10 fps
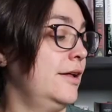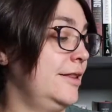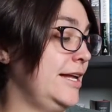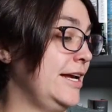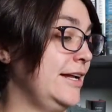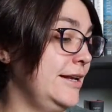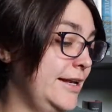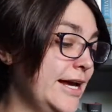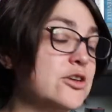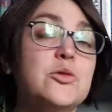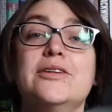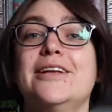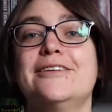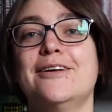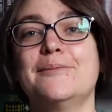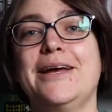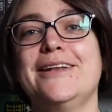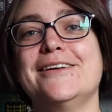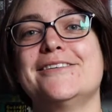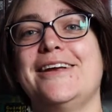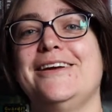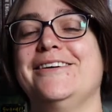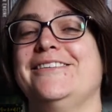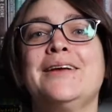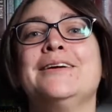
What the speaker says: The next one that's on my list is